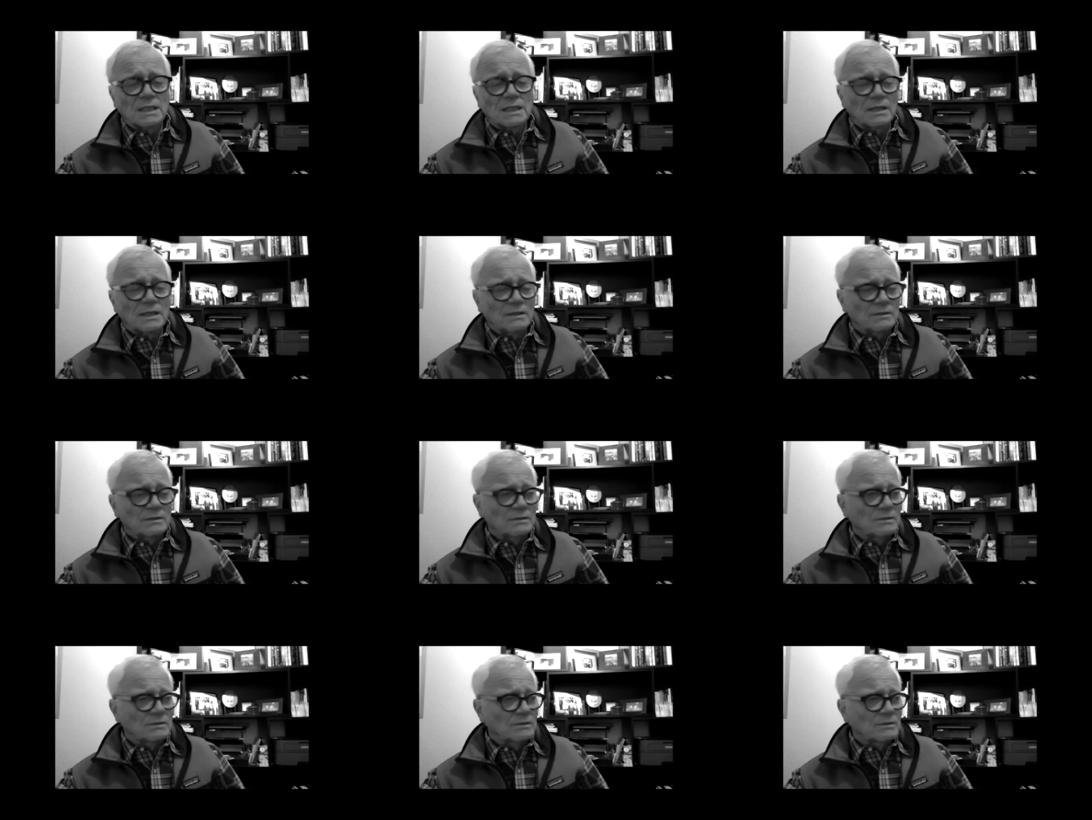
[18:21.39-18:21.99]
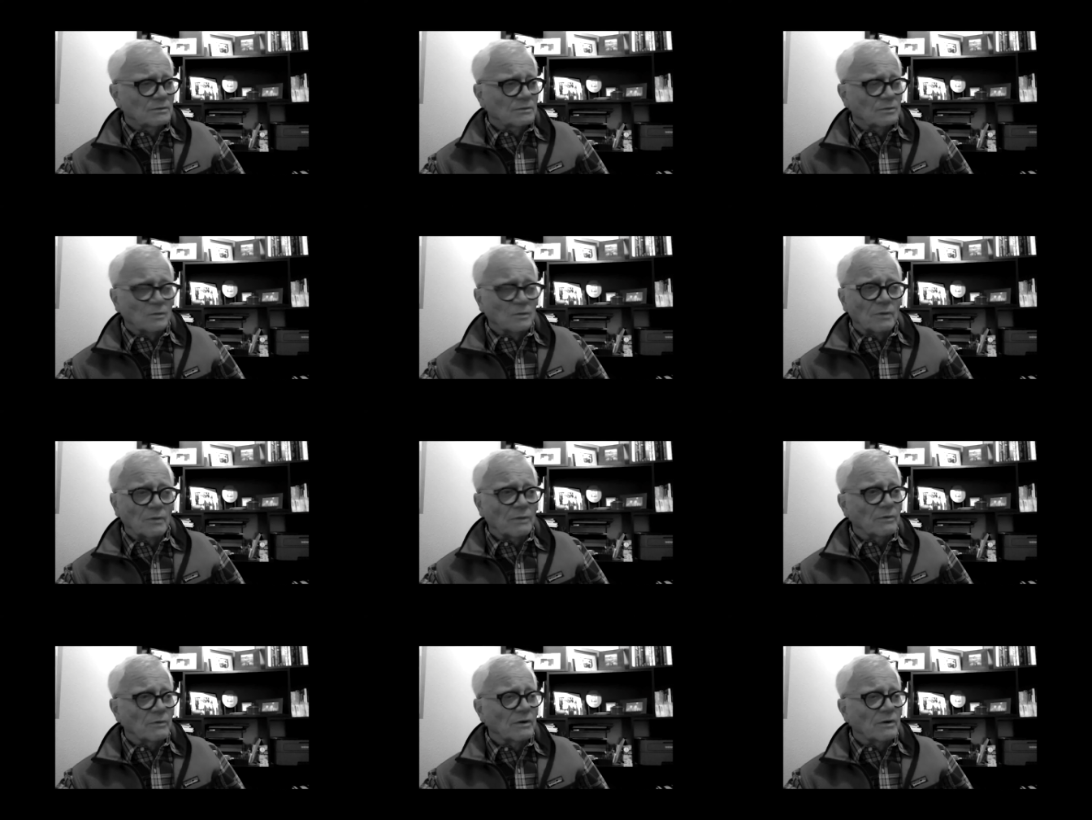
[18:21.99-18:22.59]
And
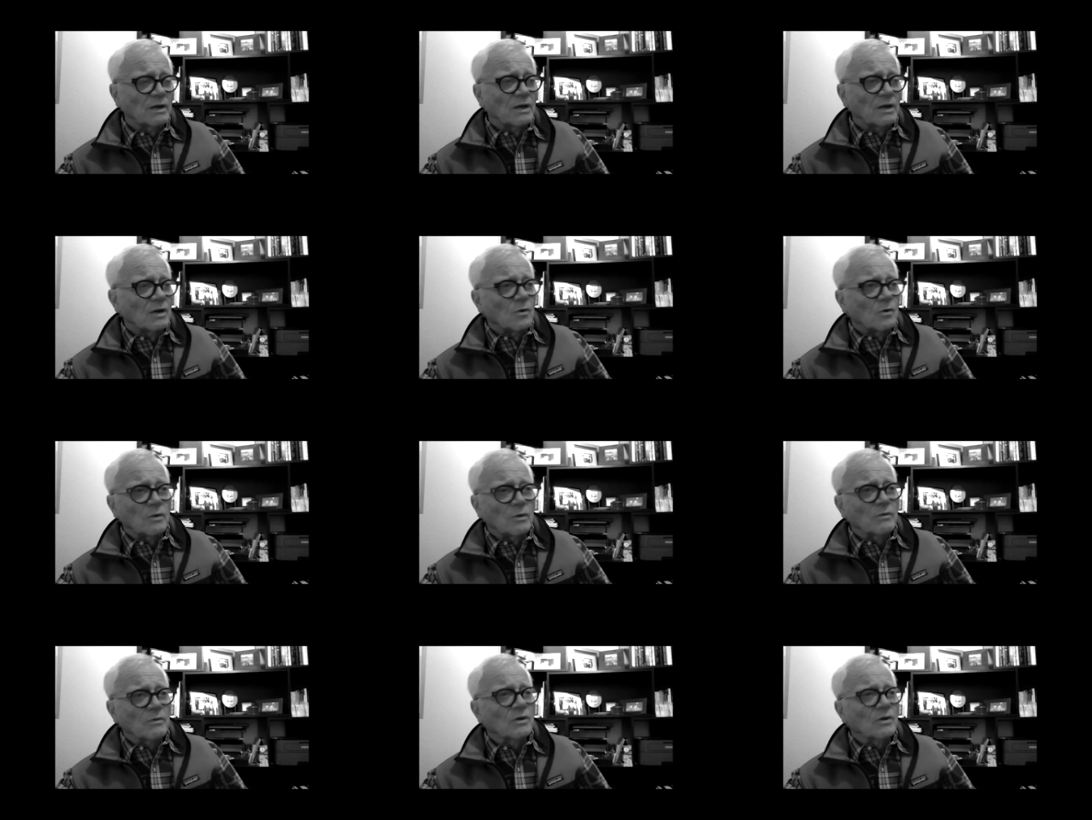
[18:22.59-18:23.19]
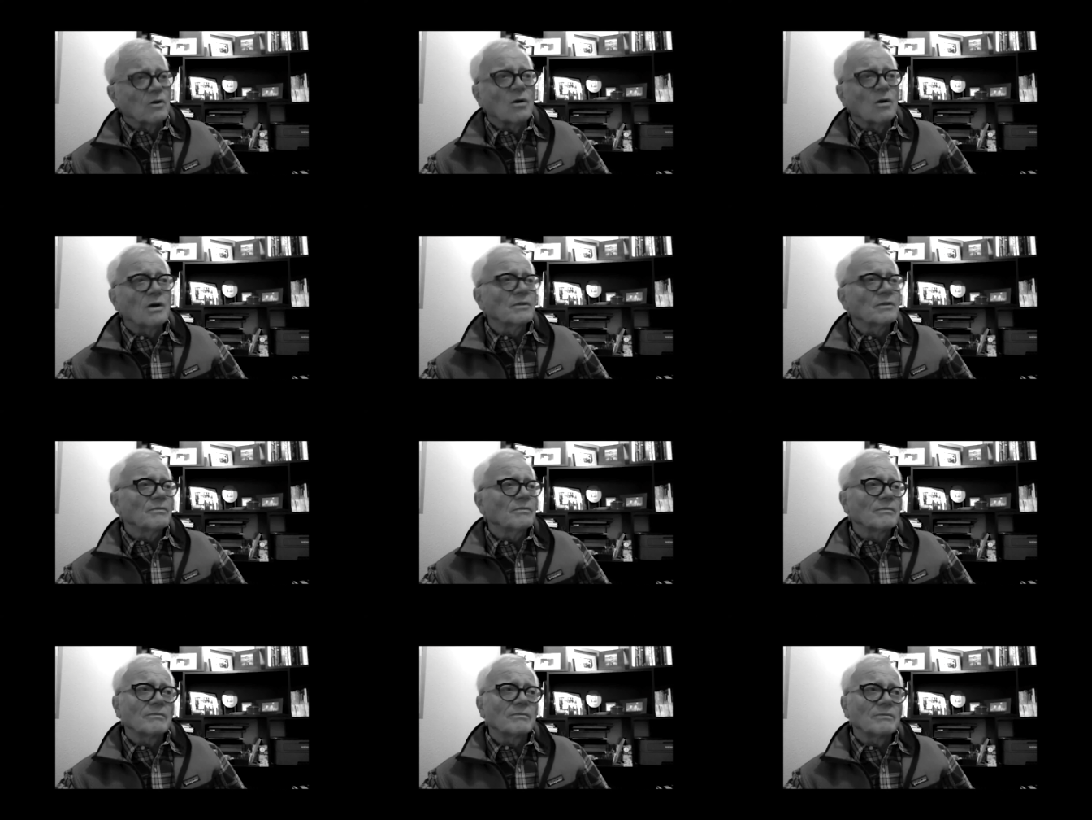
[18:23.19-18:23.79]
we were we were going